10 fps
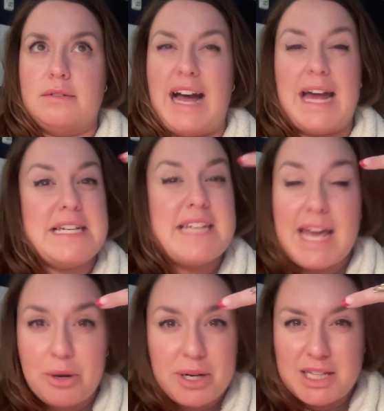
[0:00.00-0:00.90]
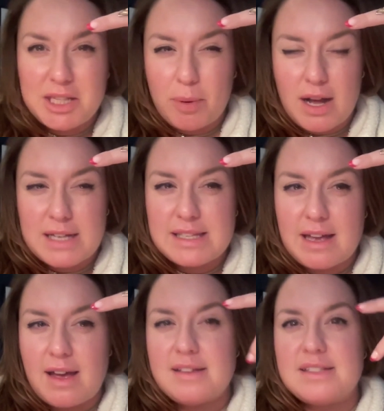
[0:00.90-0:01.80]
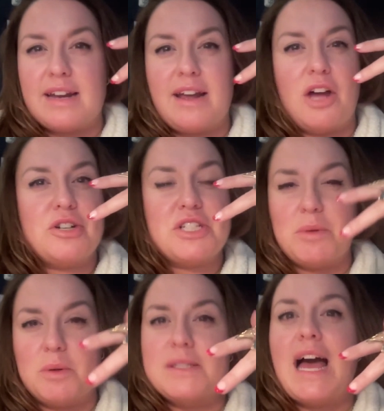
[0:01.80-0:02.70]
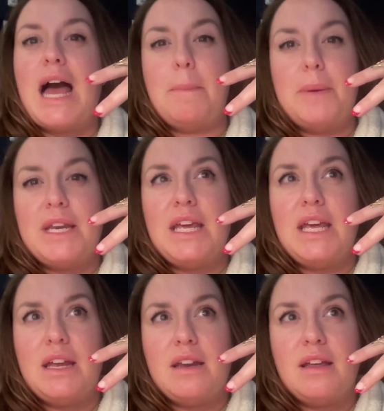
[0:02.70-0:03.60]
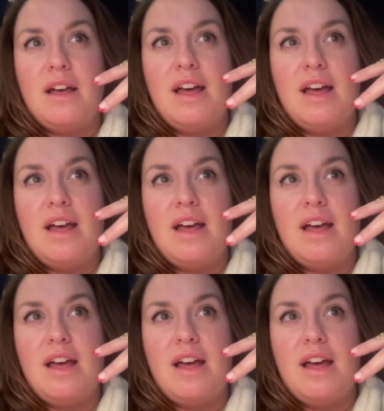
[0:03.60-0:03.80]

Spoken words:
had integrity in the process and I understood what was happening